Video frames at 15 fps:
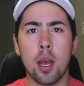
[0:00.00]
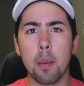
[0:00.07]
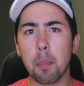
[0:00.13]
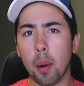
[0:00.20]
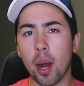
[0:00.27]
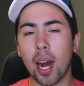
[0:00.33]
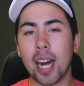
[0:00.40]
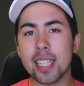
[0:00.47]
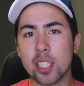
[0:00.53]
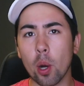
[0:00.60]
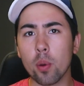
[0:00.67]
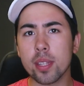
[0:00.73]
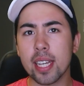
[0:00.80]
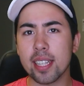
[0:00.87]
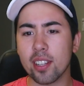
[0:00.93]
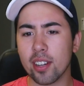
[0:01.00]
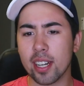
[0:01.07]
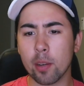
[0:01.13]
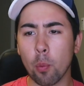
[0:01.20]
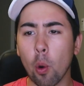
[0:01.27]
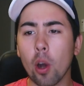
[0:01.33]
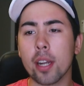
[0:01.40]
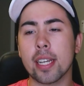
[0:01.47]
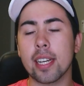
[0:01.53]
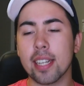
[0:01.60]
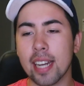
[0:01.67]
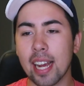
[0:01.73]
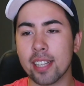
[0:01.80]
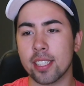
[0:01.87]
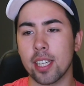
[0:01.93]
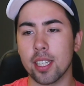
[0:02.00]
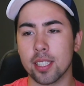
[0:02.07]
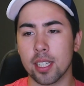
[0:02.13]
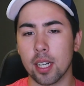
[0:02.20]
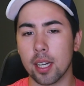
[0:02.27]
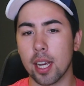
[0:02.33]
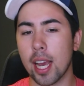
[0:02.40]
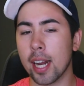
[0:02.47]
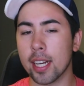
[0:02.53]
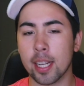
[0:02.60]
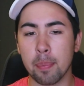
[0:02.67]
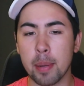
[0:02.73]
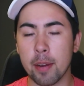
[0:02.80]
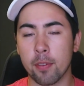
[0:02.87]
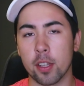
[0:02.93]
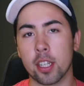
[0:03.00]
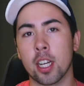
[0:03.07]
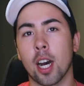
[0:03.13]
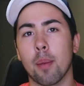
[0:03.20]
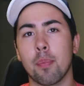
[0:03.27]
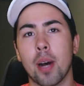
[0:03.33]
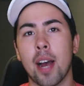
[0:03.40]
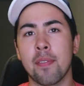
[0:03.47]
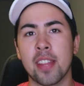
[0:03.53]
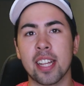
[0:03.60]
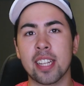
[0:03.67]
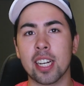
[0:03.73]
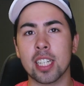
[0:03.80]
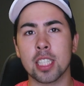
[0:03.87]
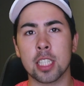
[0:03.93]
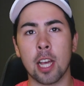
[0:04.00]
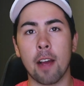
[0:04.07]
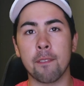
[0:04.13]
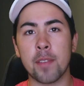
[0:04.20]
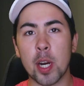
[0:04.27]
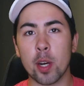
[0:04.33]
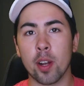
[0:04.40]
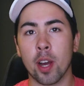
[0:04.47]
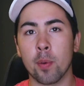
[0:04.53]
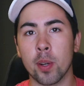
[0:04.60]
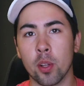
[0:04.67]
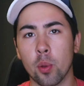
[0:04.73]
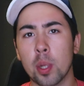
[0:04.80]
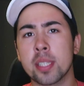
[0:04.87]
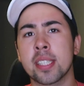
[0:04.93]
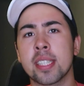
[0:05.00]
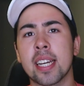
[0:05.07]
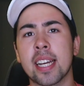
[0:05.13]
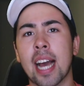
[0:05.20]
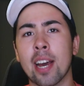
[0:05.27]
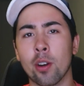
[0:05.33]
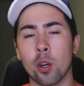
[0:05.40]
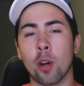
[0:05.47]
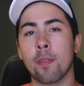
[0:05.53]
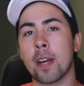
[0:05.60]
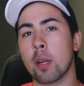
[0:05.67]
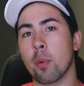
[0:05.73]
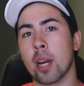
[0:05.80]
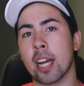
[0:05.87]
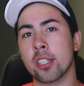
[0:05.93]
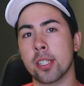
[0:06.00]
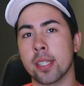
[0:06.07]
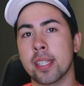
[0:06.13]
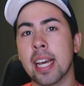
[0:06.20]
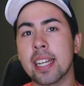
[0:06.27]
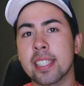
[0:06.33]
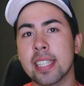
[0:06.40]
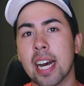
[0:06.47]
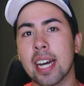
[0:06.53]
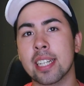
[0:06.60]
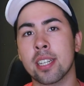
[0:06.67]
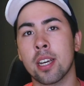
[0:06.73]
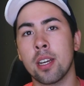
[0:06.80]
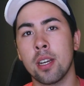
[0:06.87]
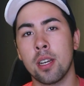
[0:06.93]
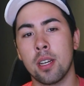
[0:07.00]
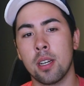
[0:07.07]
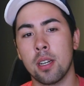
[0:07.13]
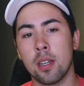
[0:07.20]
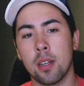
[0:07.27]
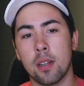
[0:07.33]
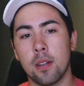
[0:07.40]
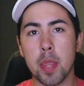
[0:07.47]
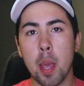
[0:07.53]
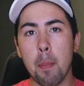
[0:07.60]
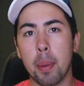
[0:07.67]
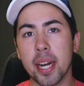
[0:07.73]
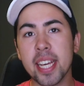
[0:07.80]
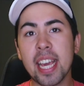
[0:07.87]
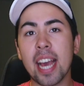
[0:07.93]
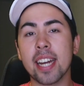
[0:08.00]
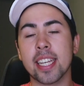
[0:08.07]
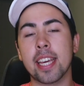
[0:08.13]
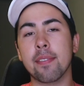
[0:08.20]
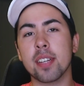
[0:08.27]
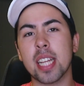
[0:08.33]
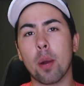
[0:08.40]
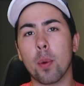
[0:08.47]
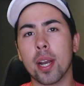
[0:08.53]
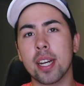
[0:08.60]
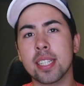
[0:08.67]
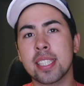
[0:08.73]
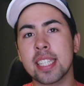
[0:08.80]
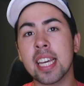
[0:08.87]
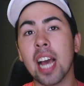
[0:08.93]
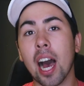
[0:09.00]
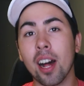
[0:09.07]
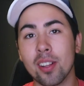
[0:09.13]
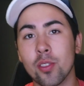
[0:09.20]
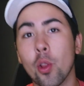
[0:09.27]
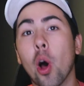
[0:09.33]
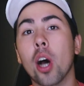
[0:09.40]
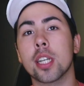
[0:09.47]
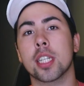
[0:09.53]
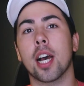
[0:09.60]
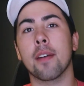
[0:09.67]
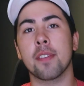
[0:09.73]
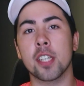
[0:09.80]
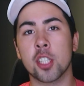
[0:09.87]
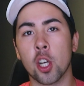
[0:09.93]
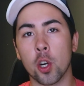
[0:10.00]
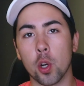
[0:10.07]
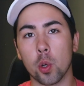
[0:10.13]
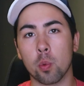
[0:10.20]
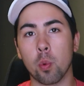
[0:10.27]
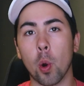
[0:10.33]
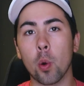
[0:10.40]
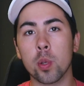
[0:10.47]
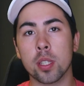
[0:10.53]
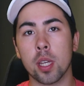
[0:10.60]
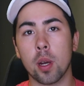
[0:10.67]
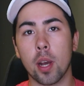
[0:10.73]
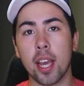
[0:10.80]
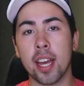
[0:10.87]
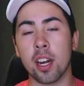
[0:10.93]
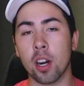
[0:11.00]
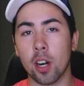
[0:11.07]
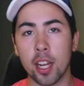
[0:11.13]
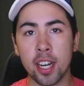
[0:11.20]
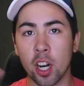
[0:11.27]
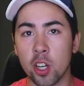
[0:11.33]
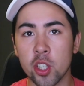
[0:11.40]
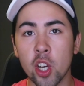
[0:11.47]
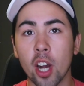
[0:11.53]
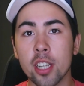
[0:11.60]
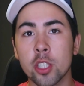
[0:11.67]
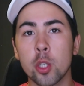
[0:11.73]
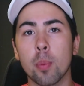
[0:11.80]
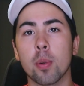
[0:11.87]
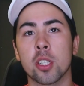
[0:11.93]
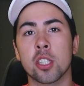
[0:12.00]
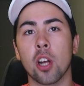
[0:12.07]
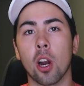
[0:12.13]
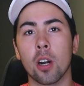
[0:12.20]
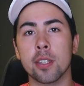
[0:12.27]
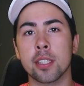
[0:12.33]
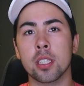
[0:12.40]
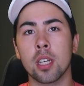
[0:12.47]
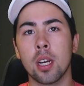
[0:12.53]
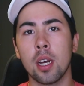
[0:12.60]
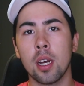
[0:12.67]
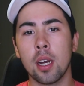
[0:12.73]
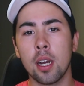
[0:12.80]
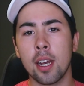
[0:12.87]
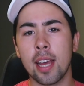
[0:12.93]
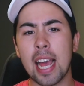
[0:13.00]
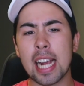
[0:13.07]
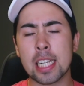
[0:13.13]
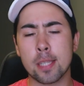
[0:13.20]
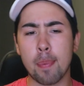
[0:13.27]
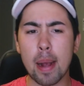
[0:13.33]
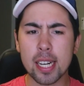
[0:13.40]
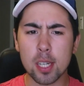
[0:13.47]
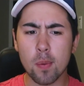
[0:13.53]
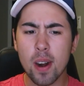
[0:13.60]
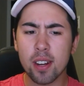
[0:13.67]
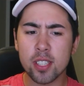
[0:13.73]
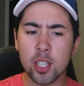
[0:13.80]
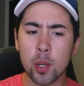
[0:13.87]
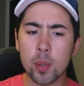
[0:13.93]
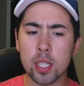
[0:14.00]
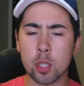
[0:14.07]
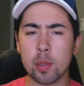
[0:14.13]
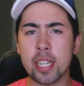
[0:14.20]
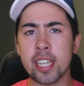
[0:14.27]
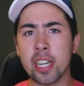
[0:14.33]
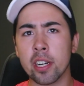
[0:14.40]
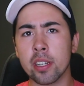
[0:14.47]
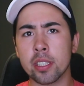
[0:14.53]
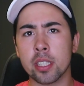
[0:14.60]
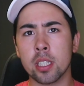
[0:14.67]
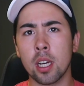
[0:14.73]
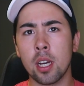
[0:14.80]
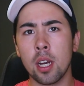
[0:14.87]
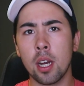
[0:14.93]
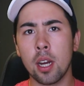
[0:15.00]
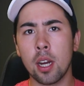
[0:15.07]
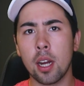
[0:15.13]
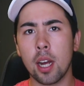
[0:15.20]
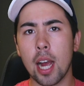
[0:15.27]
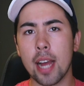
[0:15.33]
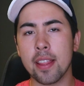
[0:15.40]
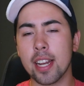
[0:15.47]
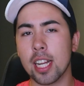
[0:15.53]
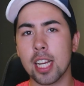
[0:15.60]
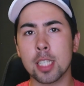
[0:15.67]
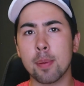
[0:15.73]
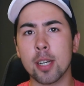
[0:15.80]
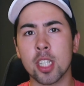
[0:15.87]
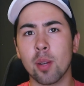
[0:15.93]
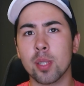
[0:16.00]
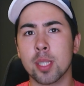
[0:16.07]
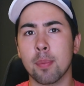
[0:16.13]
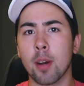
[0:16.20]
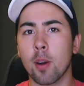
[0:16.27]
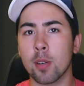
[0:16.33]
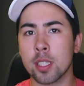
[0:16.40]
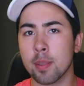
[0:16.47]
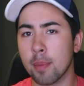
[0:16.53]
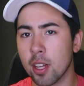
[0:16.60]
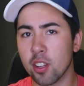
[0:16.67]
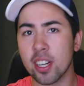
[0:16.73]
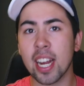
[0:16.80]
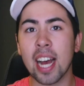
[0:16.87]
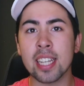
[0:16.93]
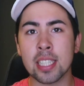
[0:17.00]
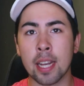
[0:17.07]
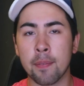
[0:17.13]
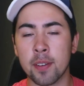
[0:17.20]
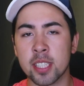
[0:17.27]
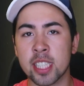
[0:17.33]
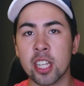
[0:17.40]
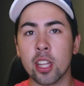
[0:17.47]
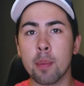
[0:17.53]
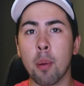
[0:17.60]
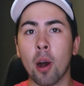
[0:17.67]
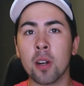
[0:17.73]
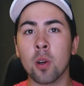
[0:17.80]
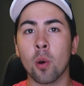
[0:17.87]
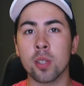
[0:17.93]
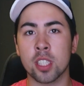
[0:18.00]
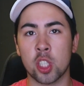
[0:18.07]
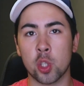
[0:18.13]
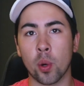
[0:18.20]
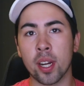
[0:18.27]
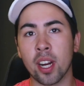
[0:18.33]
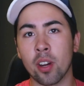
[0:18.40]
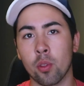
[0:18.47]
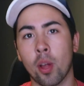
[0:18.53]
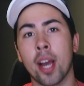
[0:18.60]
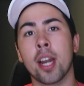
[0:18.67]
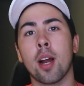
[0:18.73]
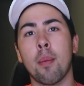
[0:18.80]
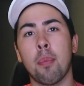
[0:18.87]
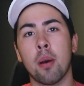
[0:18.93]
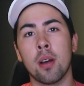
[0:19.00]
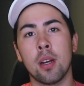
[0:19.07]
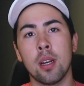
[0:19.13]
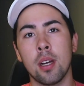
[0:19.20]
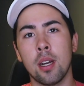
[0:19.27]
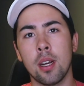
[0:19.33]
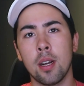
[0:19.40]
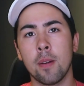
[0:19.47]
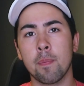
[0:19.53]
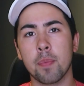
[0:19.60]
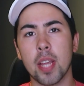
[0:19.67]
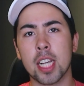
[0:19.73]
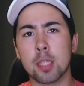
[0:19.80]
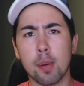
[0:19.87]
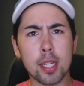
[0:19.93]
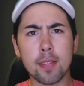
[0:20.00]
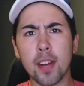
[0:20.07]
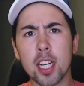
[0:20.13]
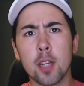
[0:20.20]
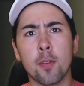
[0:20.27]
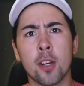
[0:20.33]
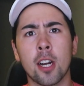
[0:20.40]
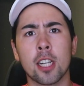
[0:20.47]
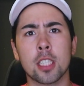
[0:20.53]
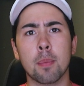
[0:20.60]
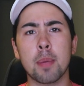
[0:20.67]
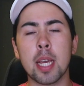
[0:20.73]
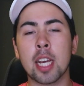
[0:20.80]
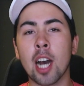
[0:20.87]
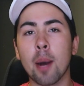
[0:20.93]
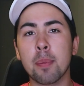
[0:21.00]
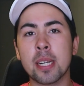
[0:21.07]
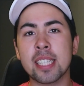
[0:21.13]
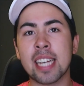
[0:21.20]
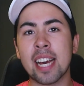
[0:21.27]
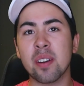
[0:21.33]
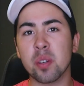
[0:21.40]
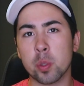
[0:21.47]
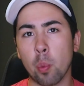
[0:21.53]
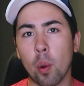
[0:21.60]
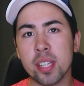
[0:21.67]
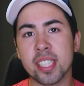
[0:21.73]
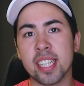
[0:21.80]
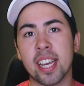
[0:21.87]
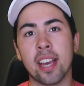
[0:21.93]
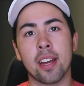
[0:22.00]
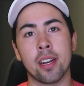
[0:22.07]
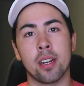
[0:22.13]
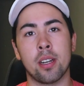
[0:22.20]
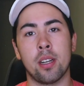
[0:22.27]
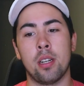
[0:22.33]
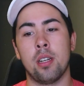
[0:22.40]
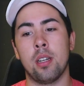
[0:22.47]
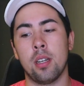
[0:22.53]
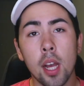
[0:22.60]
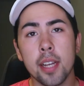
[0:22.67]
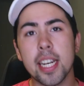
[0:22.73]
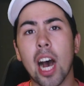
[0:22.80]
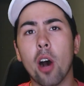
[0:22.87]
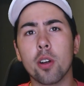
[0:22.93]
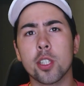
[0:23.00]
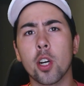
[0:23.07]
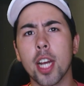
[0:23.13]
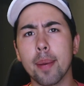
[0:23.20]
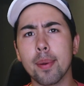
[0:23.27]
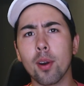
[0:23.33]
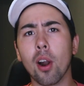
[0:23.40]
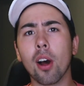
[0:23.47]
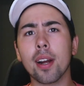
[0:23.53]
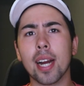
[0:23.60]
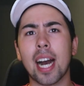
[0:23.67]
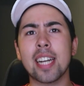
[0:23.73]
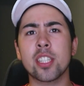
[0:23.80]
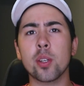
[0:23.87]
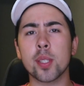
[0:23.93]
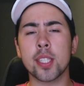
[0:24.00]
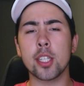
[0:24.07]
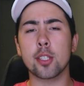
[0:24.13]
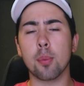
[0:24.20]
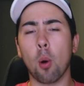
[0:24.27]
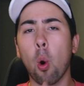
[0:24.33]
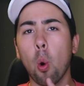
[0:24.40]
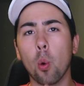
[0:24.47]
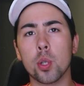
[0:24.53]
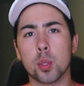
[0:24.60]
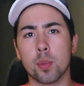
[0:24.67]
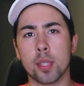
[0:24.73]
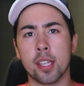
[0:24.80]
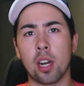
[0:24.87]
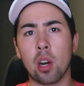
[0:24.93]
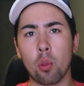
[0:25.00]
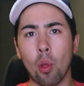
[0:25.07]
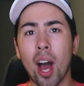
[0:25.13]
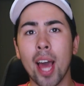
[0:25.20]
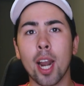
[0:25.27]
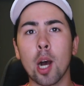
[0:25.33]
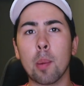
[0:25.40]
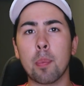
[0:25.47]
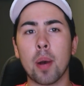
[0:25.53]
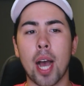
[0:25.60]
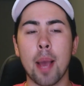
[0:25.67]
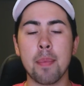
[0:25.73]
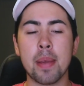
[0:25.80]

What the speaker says: but I don't think they're going to walk in next season and compete for the Cup. I think that is very unrealistic. I don't know if anyone actually thinks that. But again, given that we're going to see a lot of internal growth in our young superstars, expect around 2 to 3 years, and then especially with some other guys like Vasily Podkolzin joining our lineup, expect the Vancouver Canucks to be Cup contenders once again. Now, don't get me wrong, I do see some holes within our lineup.